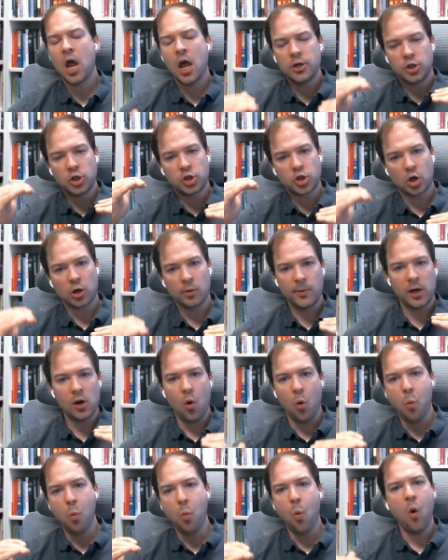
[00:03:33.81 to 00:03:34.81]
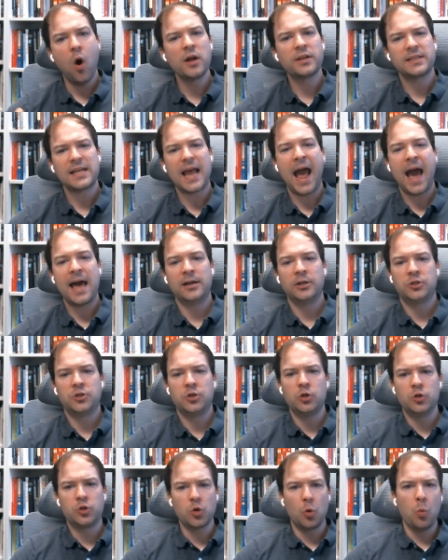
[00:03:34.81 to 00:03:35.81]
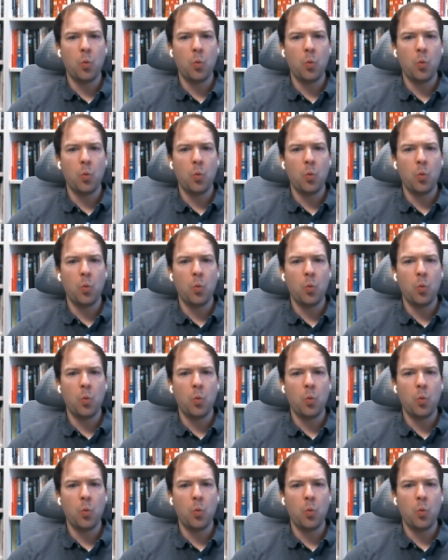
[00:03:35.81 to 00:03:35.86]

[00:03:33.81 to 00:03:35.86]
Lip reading: determine what attitudes,